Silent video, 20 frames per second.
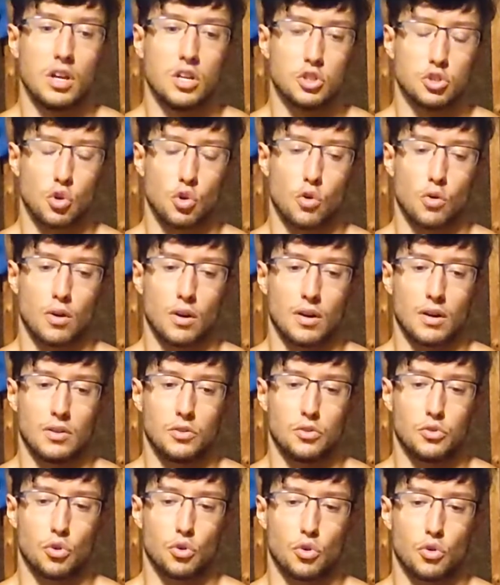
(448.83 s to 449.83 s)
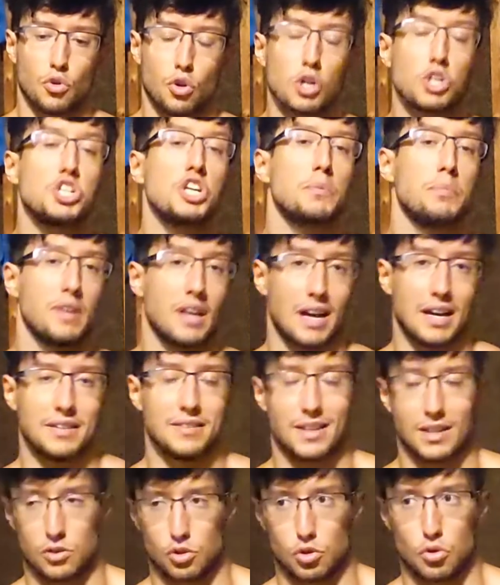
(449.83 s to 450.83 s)
So the logic
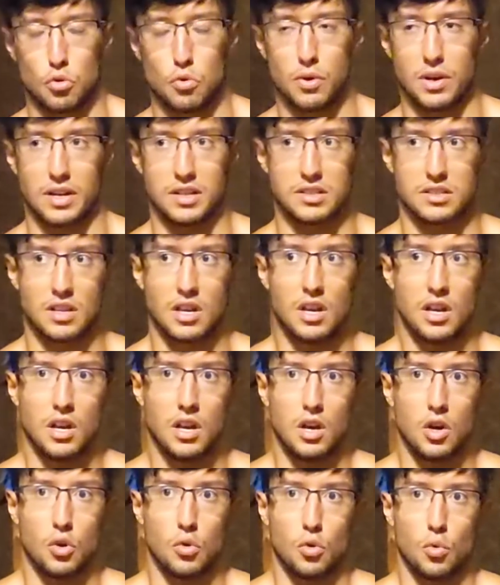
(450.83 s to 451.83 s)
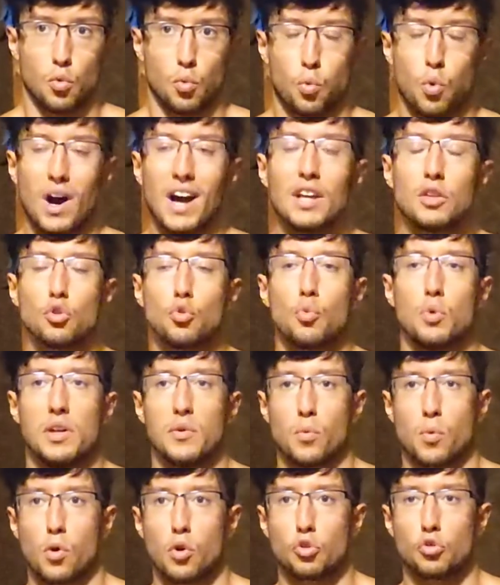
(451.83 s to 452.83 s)
behind that too is, why do
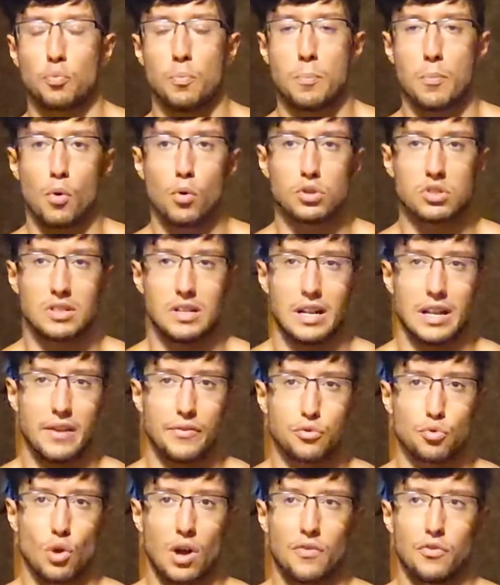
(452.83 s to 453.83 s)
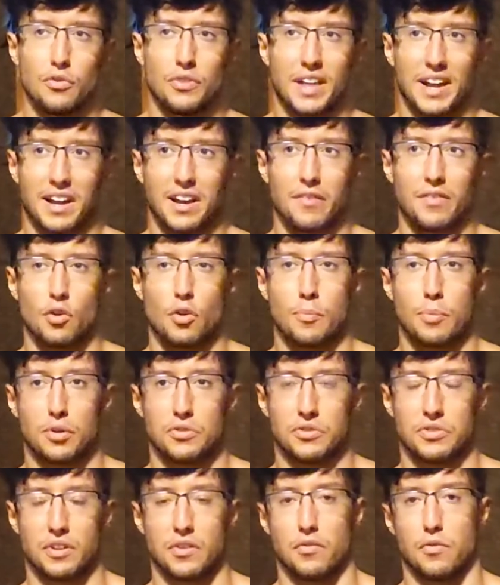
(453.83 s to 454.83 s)
we want most lifts to have a negative and a
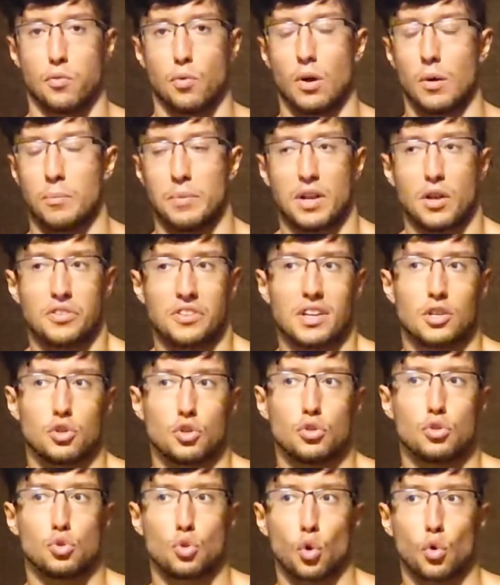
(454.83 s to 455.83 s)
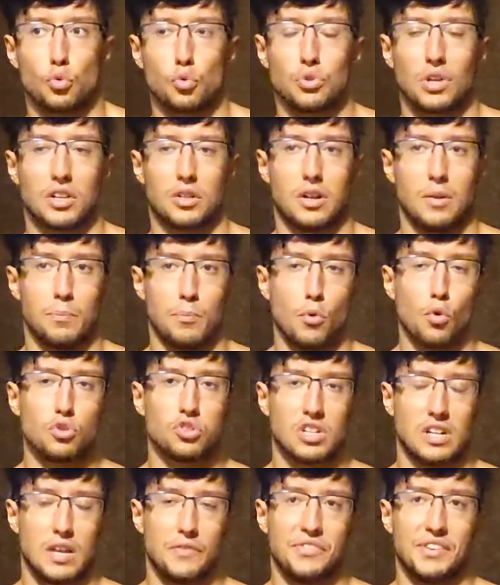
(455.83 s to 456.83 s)
positive? Well, because I just told you that
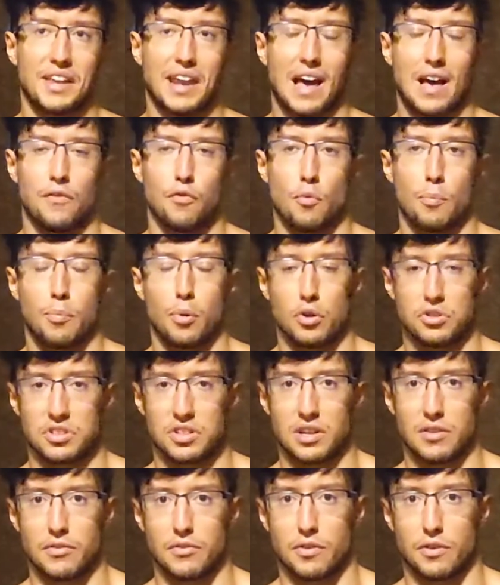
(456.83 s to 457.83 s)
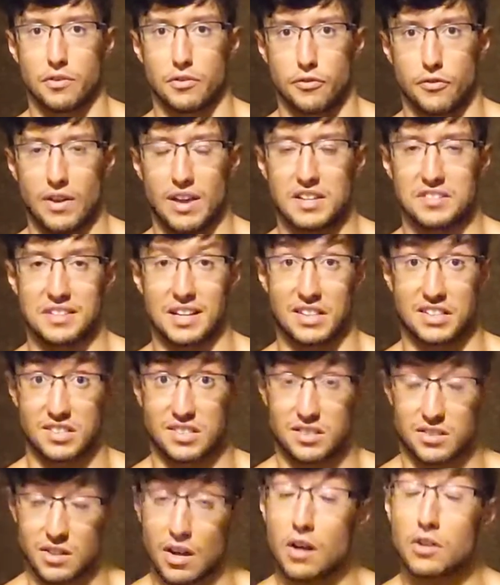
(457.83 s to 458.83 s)
most lifts that have a positive phase that
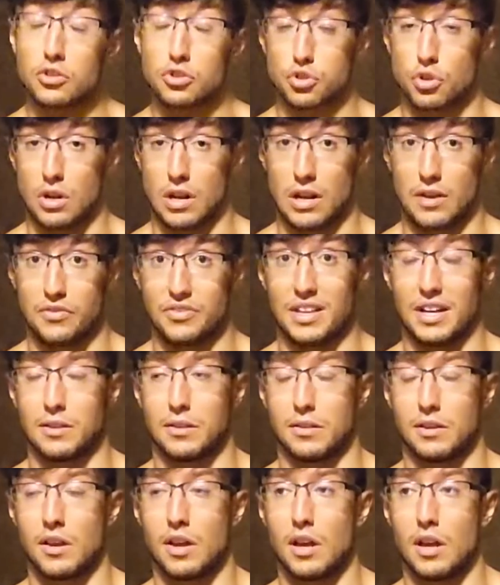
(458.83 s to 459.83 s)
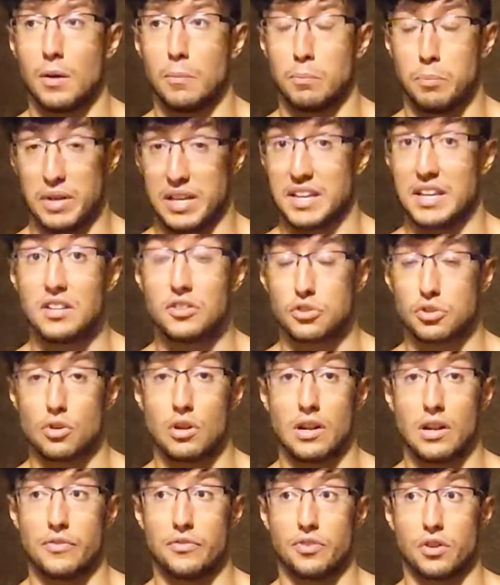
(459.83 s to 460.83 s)
starts the lift, that begins the
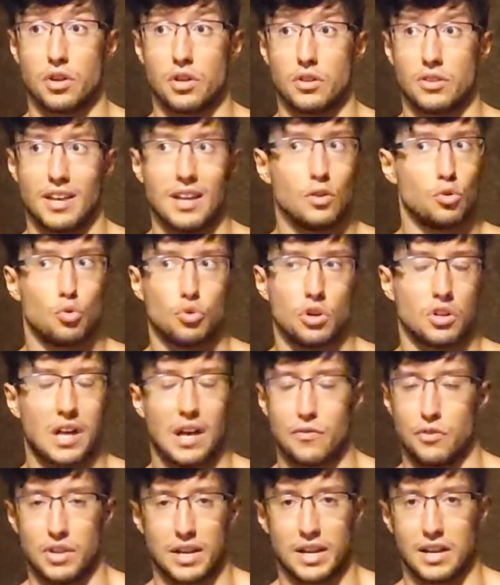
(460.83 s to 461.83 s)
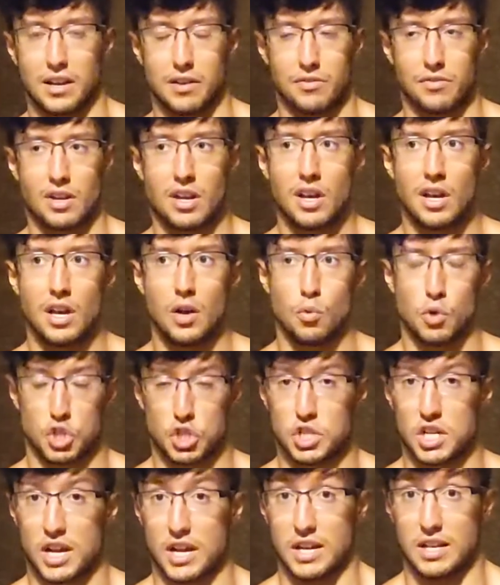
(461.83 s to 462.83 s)
lift, tend to not have a negative,
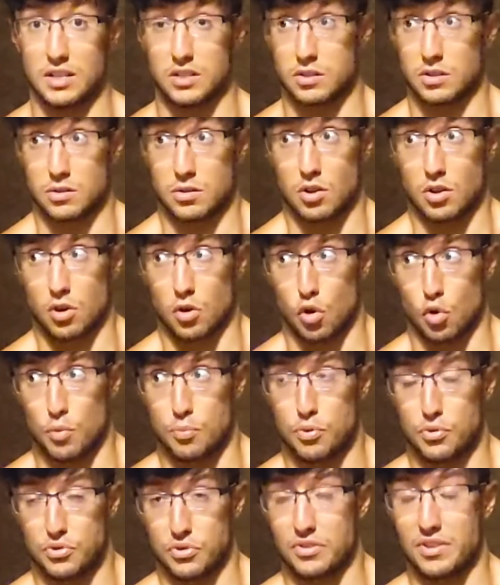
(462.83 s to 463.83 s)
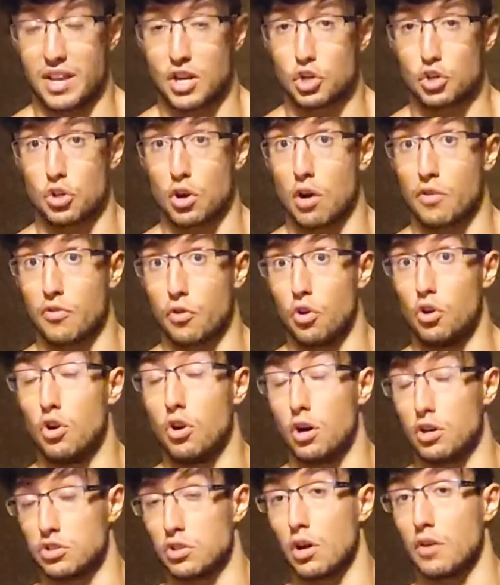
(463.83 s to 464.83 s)
which is a representation of a
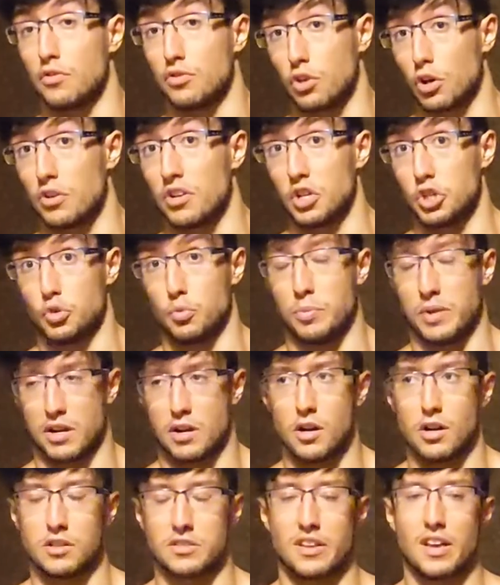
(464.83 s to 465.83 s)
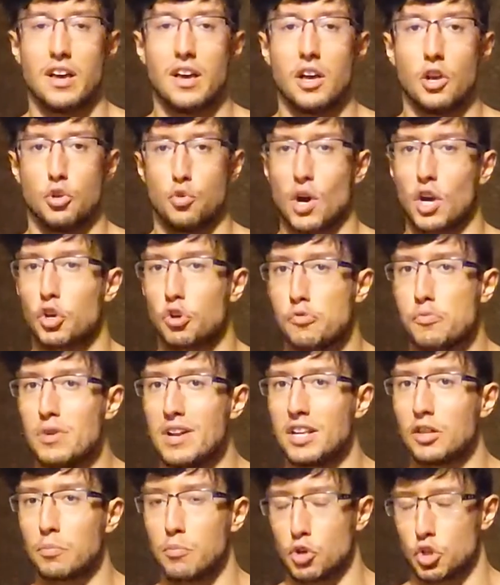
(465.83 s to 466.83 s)
loss of tonnage, because you
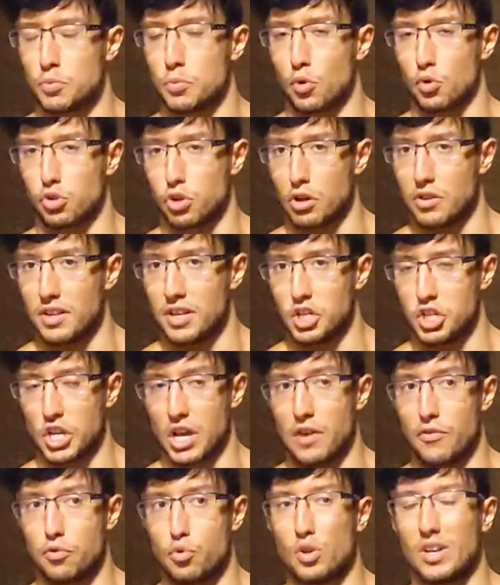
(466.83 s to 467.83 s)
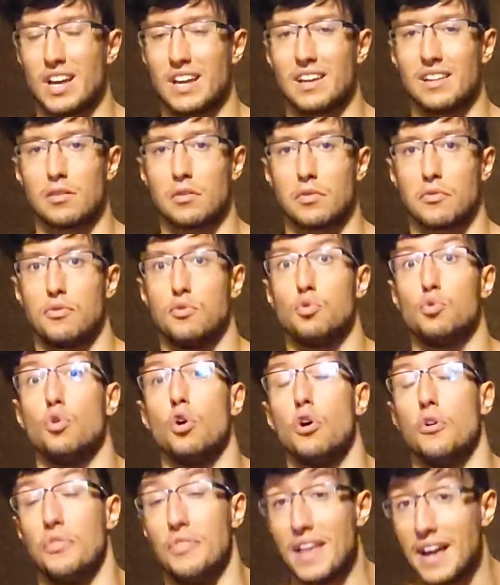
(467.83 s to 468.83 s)
accumulate much more tonnage if you get it
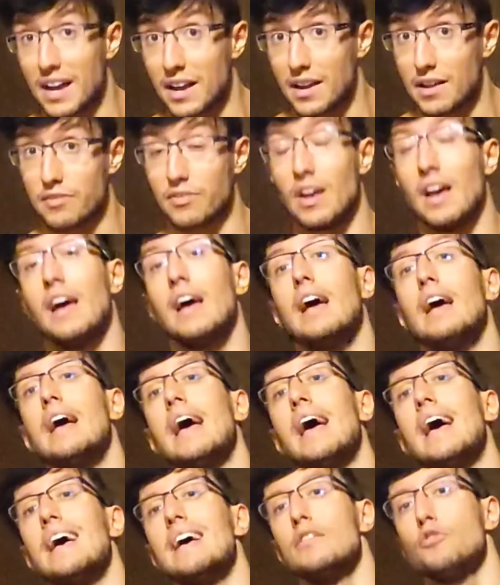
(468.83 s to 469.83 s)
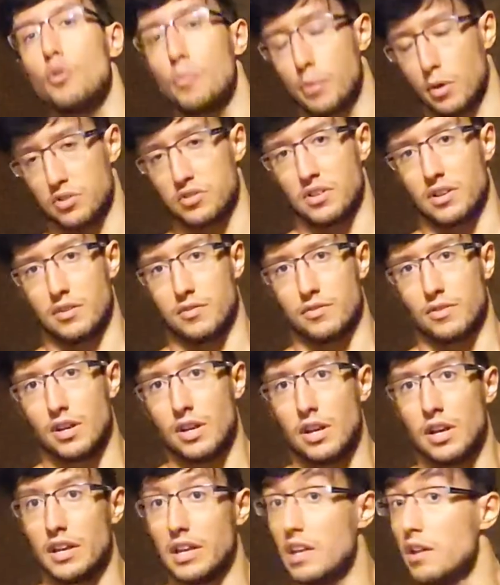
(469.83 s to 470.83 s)
through a negative and a positive.
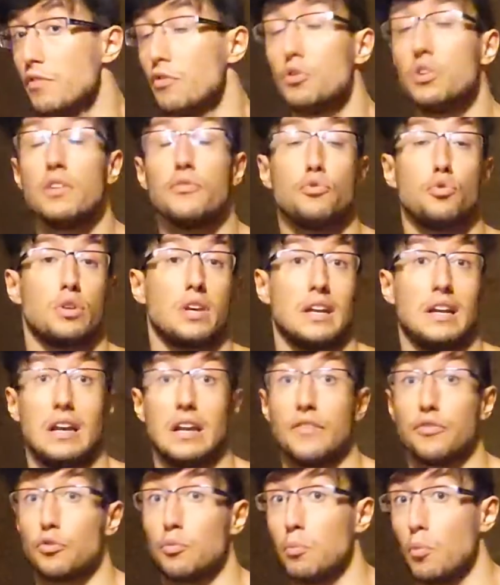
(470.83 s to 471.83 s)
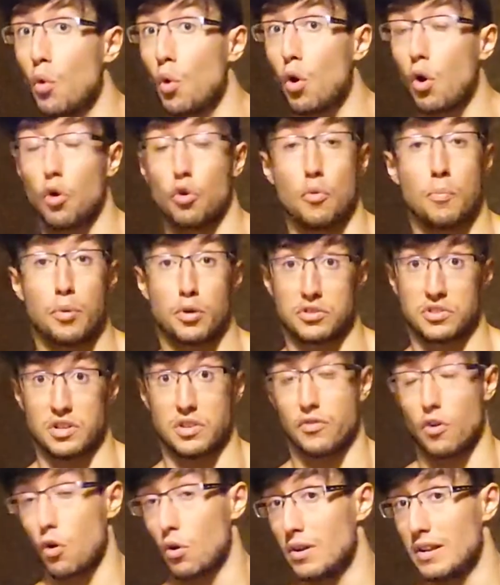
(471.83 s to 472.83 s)
Even if you can lift more on a
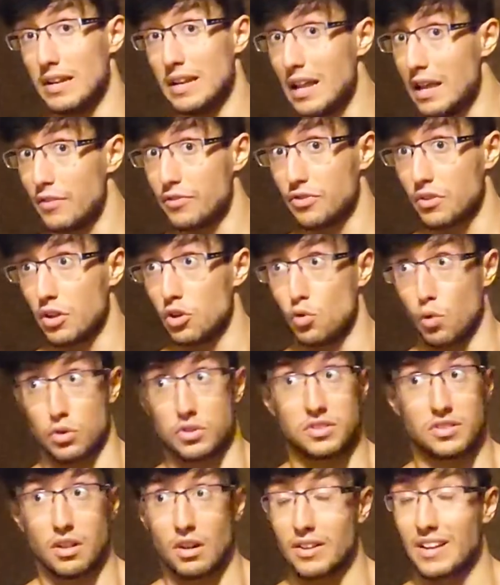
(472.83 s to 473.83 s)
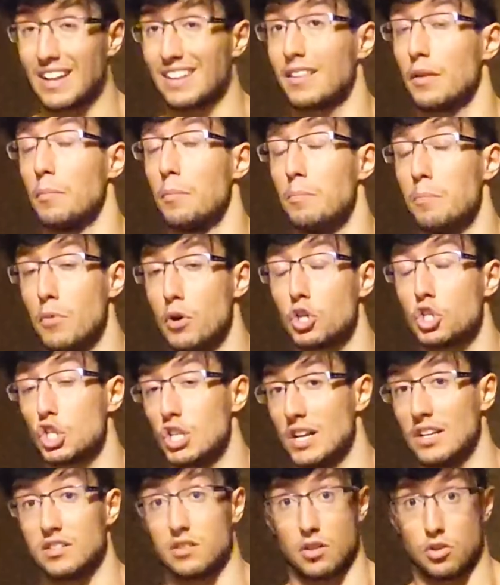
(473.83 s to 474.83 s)
positive only lift, you'll still get
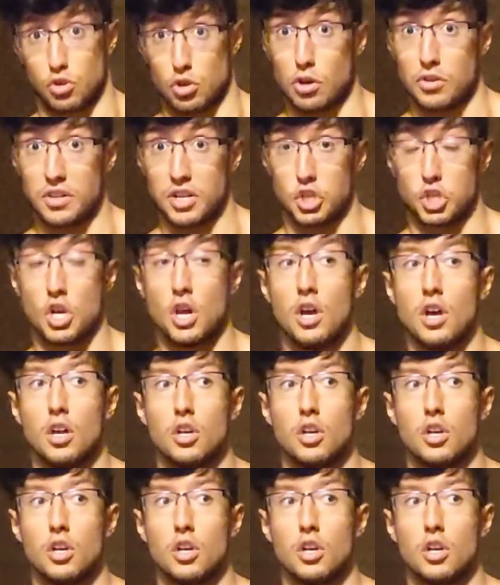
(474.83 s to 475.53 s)
much less tonnage.